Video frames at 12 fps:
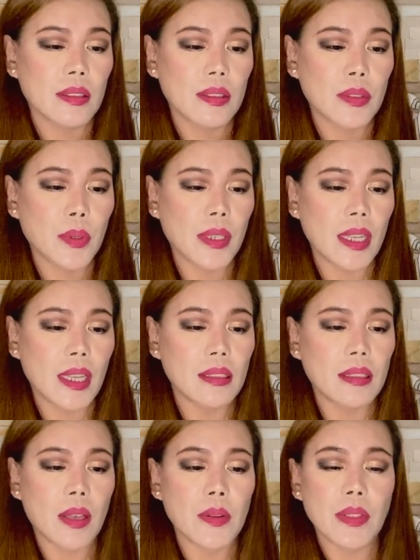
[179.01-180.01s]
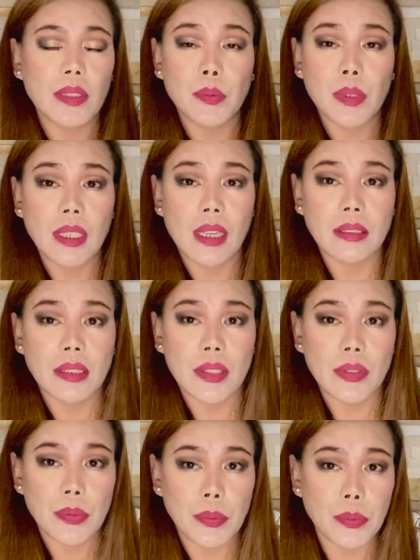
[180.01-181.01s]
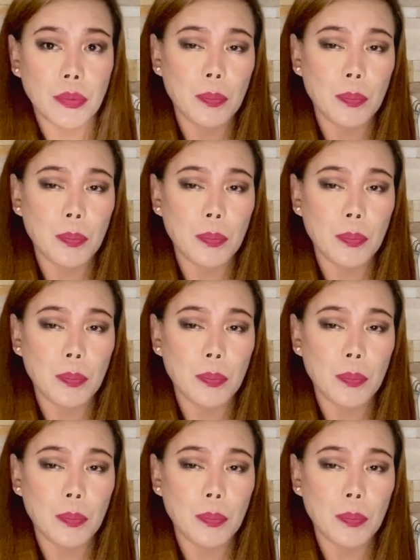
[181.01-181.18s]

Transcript: twenty-eight thousand one hundred two